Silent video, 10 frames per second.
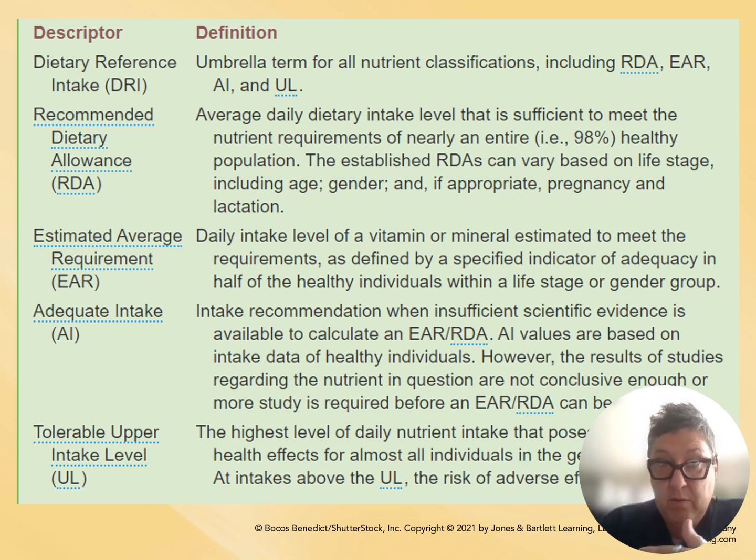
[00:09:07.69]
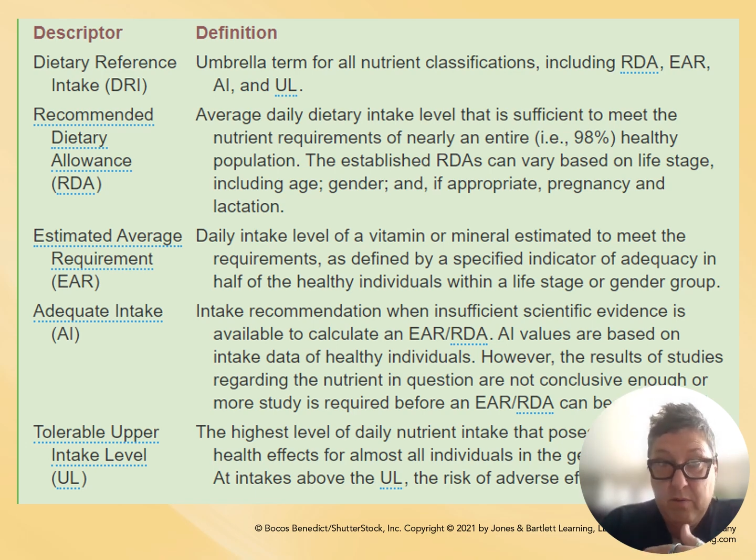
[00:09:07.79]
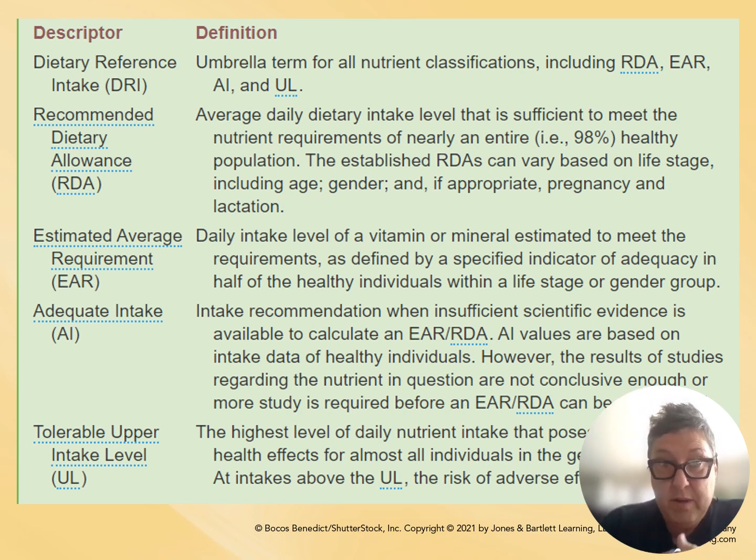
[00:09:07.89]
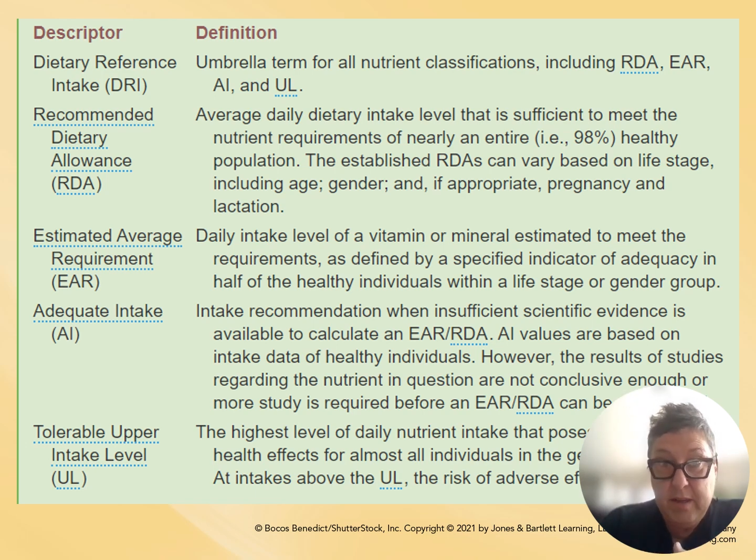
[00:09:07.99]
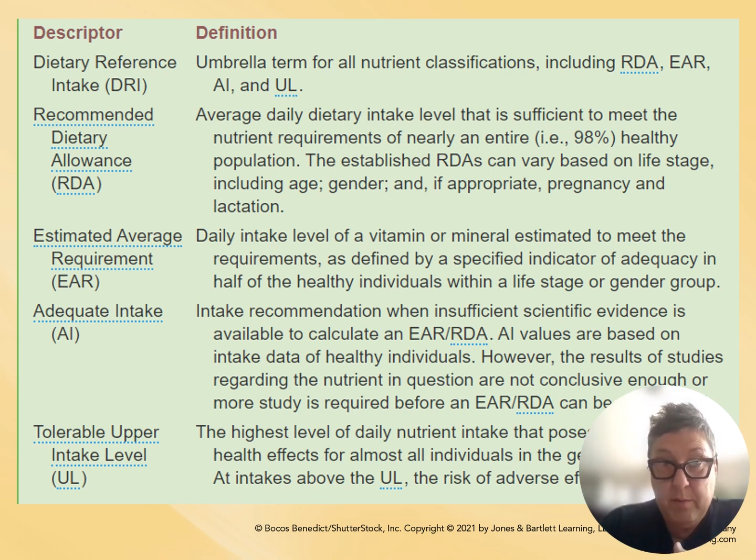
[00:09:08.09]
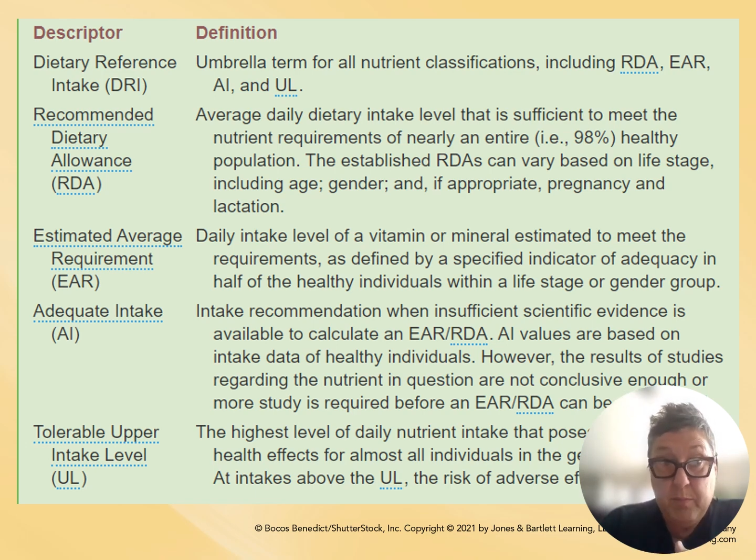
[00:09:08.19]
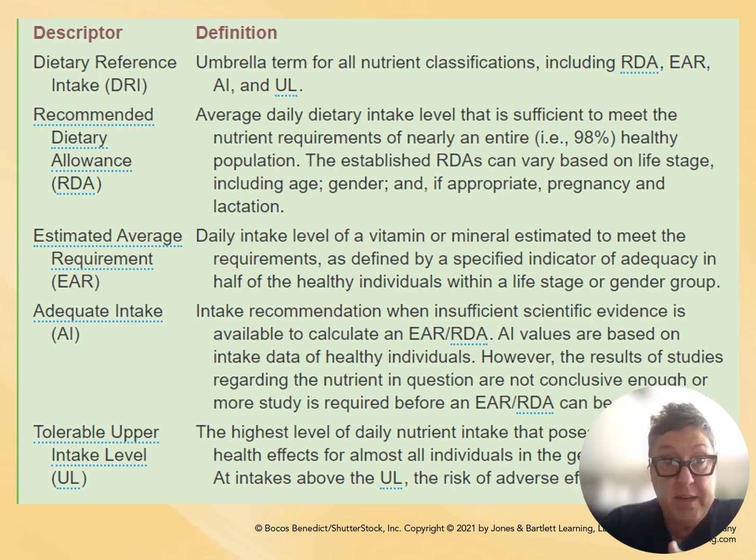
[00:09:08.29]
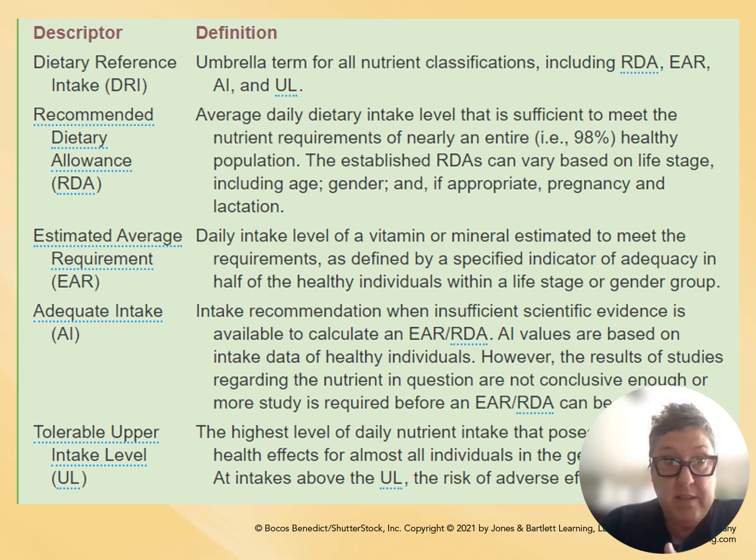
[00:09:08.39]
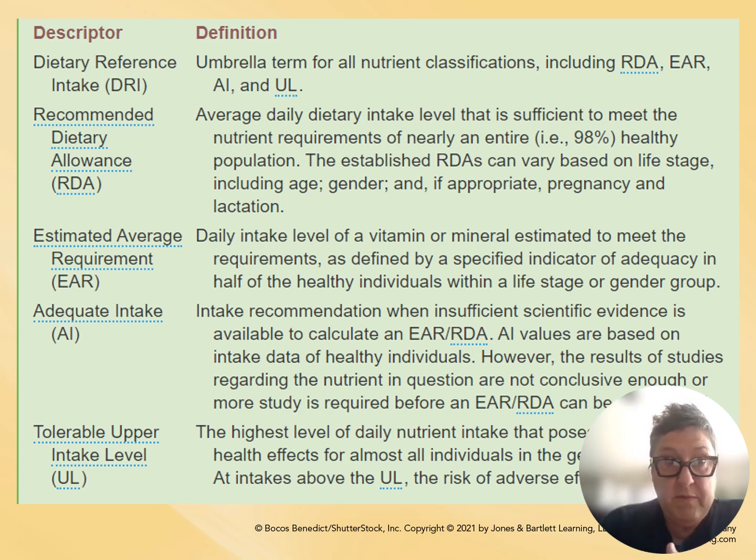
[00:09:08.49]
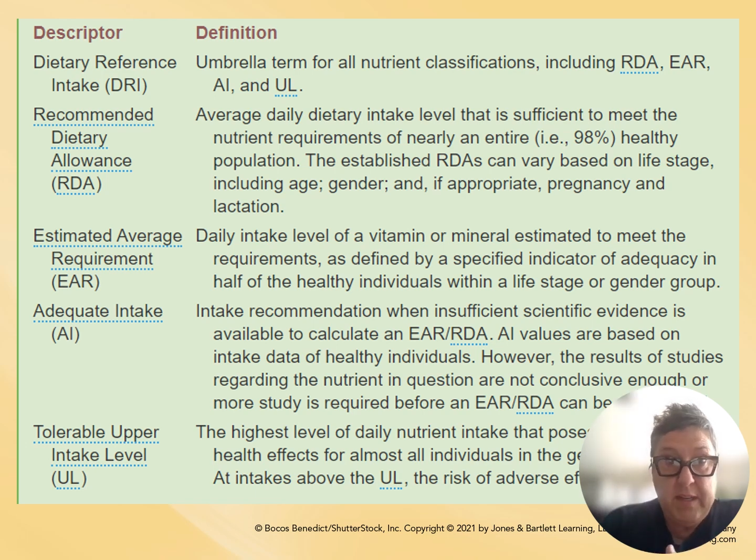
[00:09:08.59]
or they're
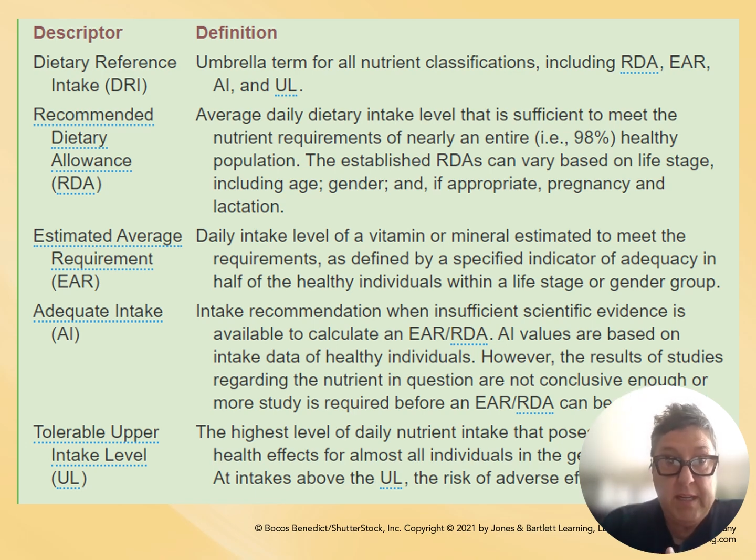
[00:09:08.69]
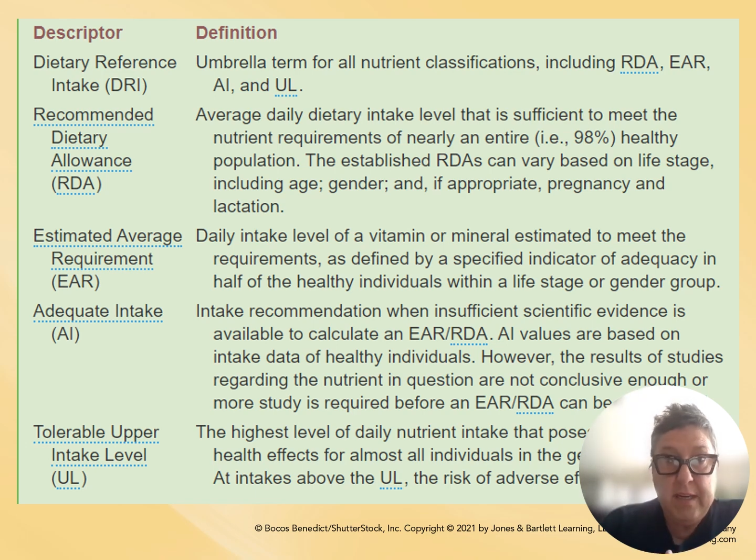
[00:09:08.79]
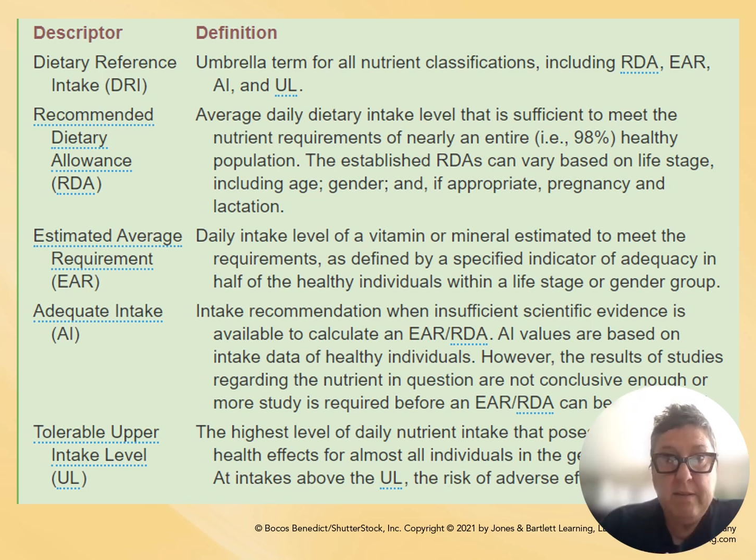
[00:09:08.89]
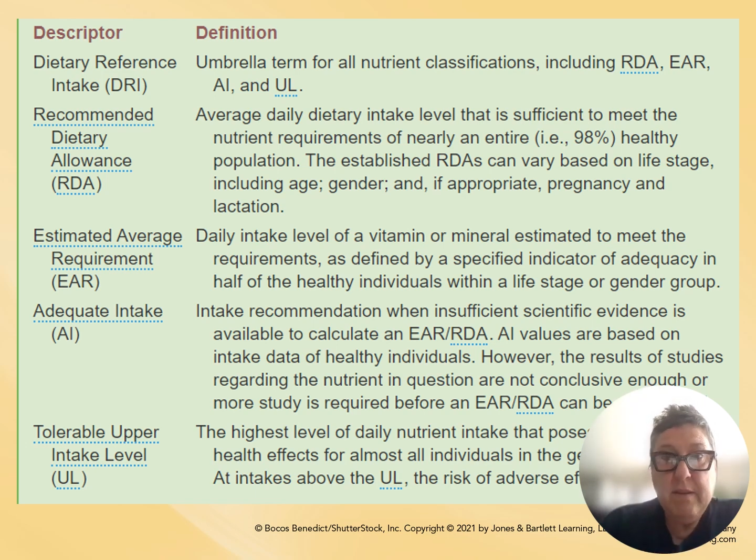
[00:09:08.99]
breastfeeding.